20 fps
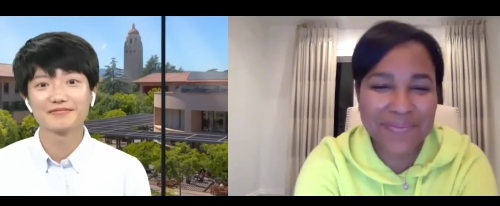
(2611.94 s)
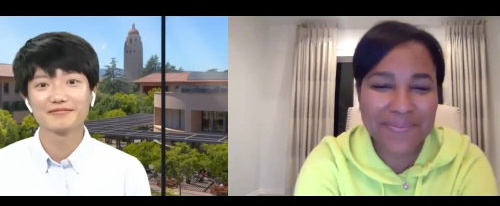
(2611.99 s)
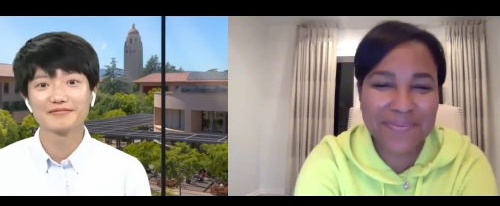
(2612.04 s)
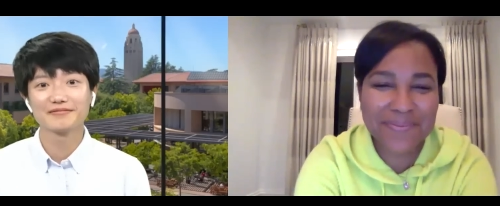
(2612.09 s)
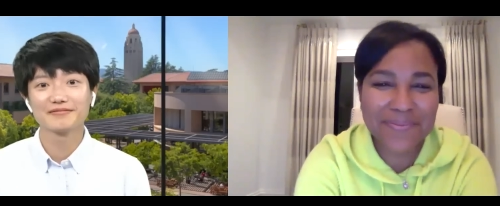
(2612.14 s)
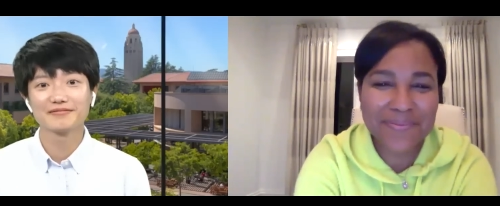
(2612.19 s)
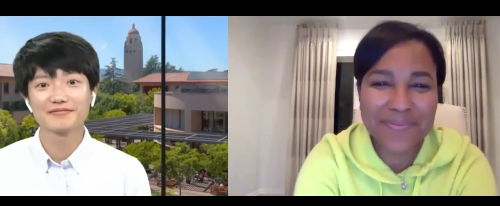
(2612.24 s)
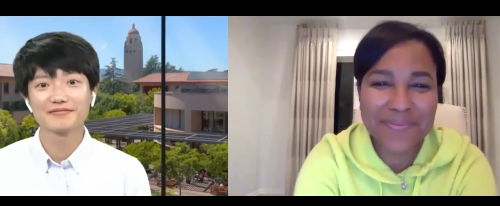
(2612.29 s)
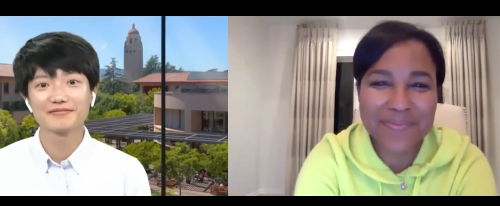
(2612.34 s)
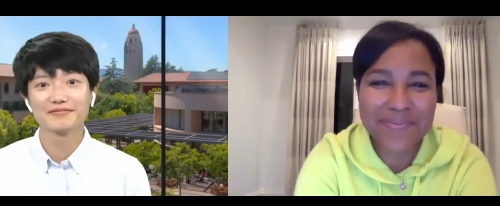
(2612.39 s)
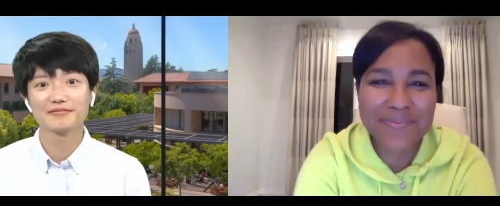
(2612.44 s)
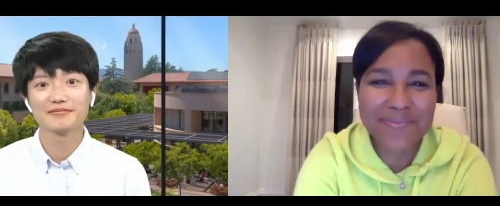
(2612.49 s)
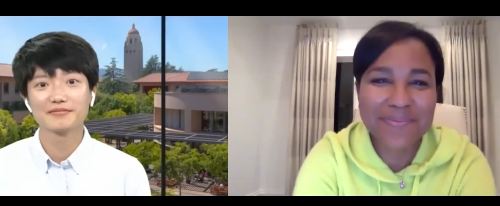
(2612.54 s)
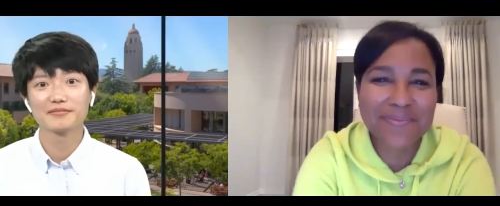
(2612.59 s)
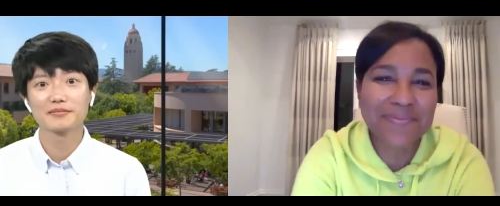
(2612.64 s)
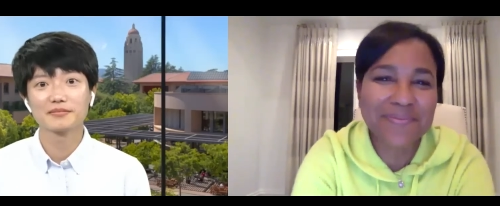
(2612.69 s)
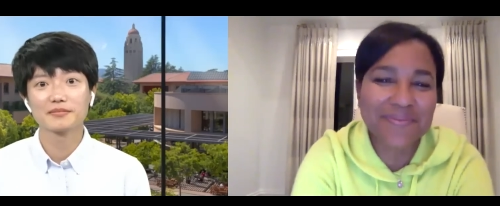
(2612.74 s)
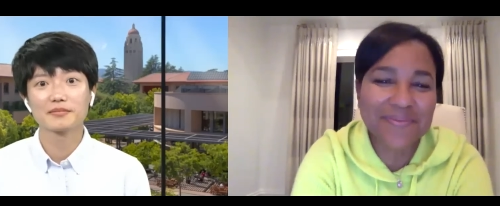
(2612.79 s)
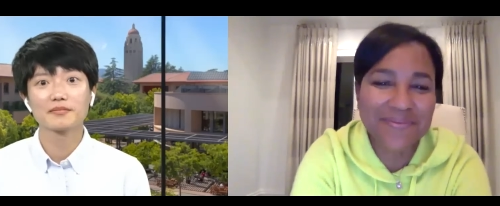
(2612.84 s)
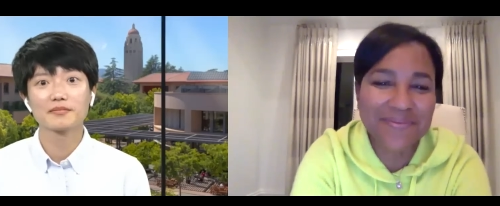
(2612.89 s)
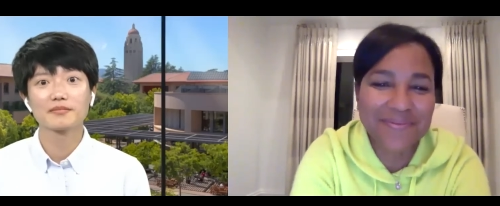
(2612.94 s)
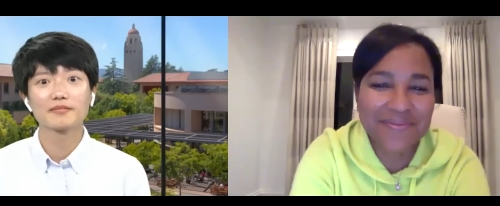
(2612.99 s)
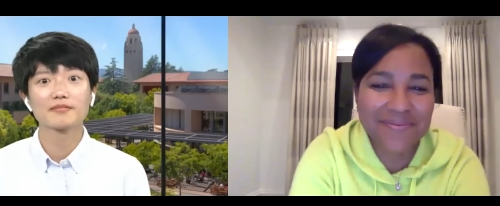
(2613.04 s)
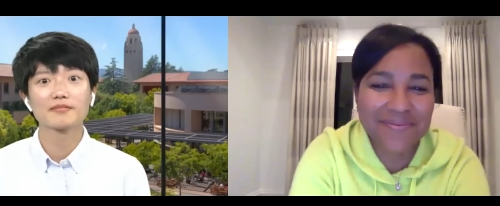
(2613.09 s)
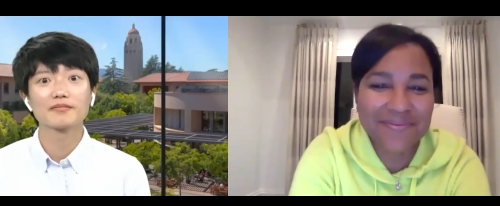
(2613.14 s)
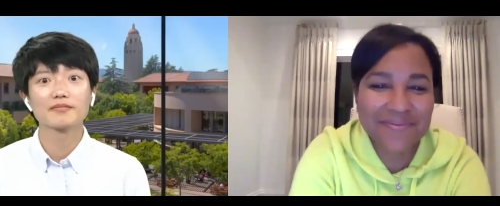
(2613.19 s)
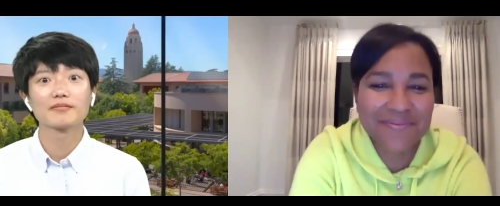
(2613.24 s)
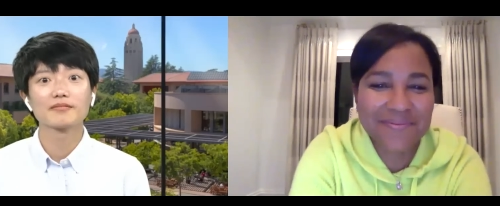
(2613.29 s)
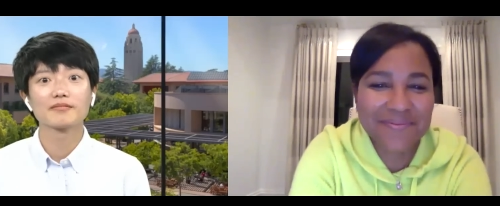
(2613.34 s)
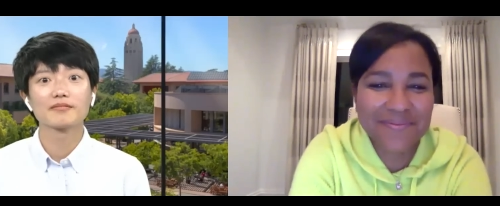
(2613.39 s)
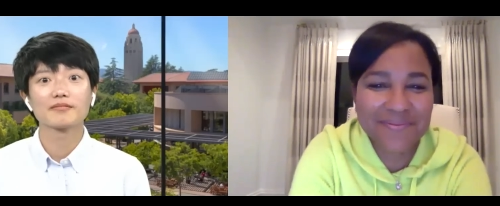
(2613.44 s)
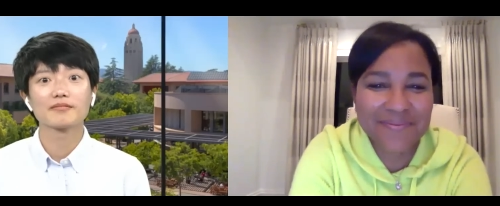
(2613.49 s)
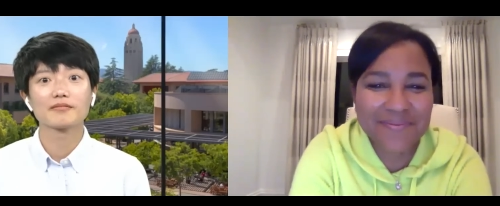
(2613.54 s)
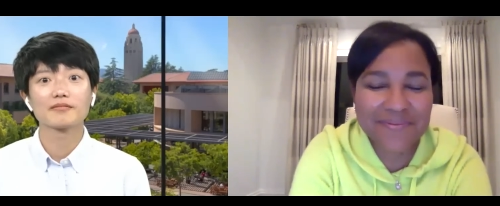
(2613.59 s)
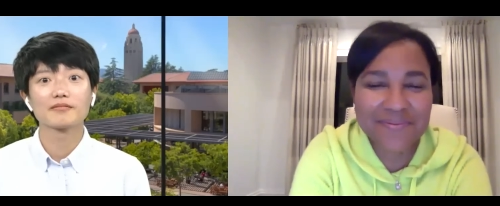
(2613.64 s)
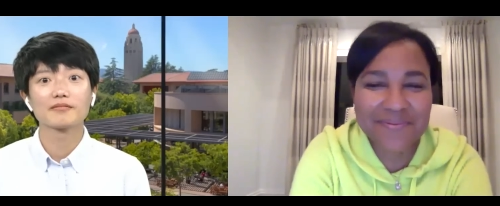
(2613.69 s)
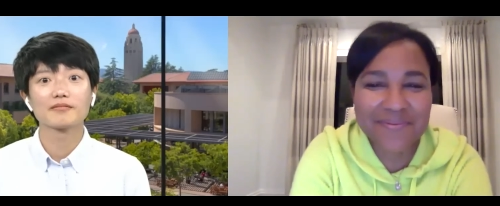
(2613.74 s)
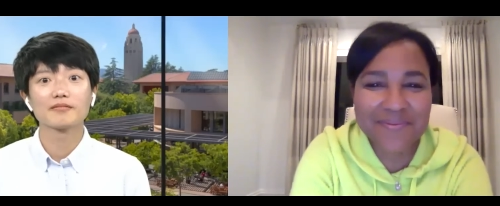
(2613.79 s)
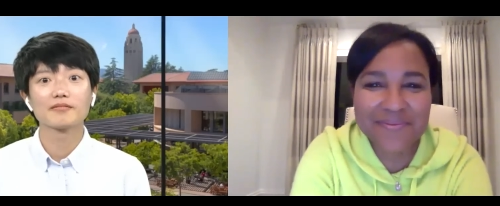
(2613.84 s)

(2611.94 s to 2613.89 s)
Nothing is said.